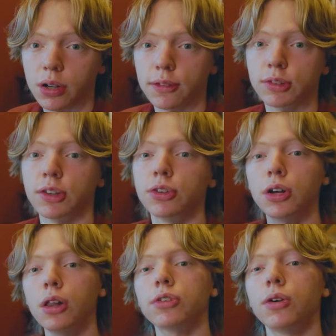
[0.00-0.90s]
curves, because your
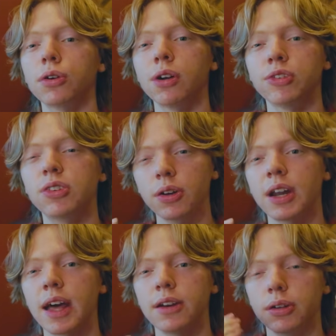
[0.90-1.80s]
color tone curve is still
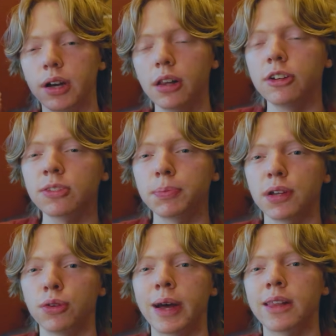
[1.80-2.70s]
going to edit your colors, but
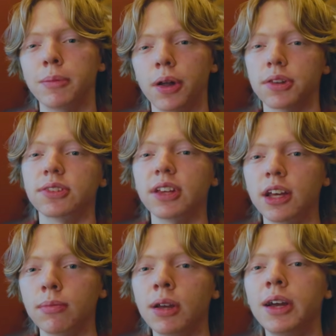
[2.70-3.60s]
if you edit them all the
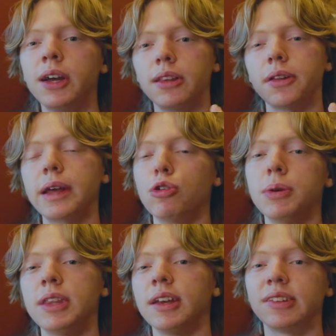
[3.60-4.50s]
same, the light will
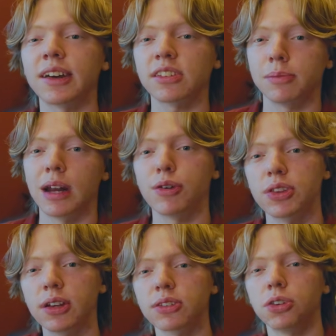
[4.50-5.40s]
be the exact same and
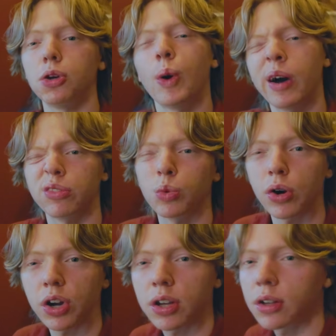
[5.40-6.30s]
everything, so you won't have to worry.